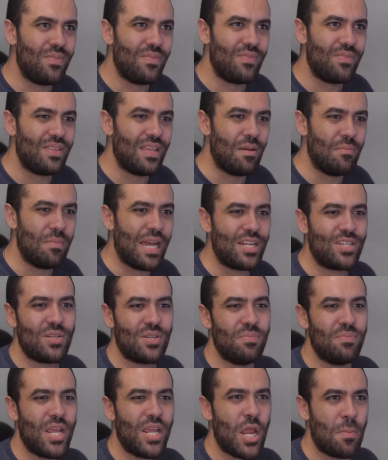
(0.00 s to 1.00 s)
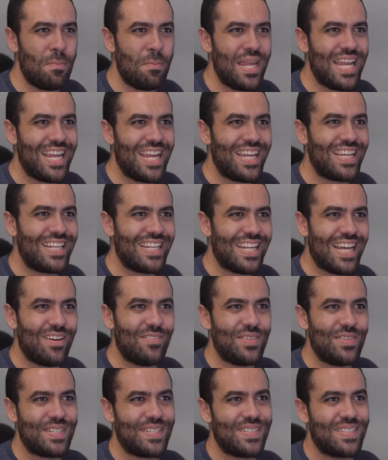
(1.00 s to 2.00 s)
imagine being me and
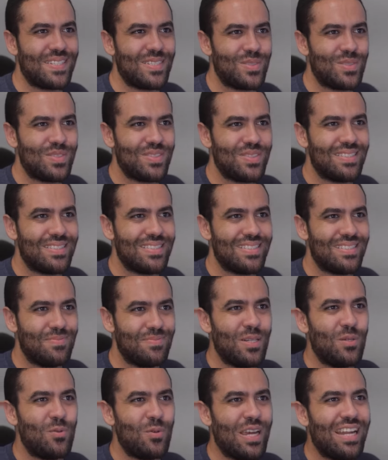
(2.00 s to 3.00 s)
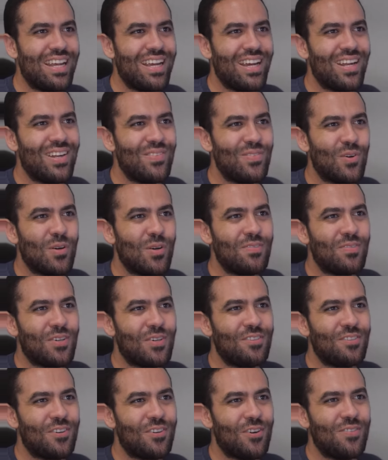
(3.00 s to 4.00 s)
having been waiting on a four and
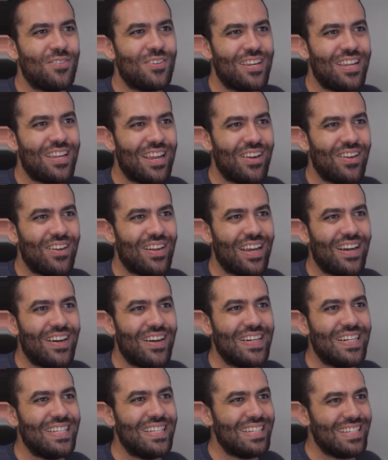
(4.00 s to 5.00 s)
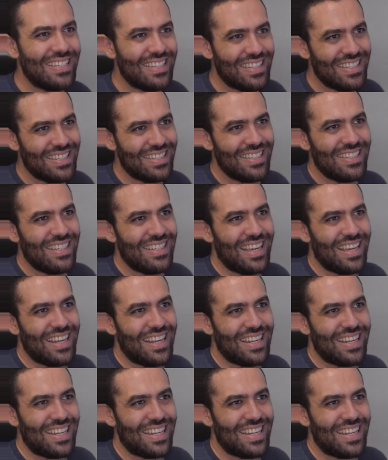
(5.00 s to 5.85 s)
four for over a year now, and